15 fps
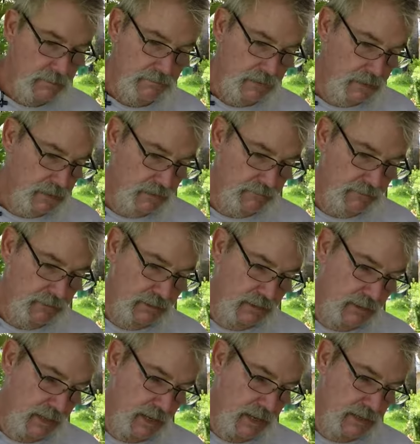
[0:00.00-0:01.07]
be careful with
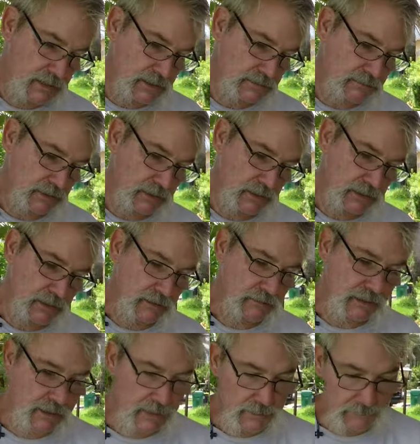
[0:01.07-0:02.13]
that. Just put a little
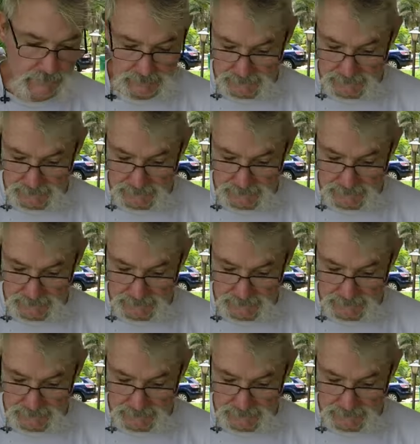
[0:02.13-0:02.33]
bit,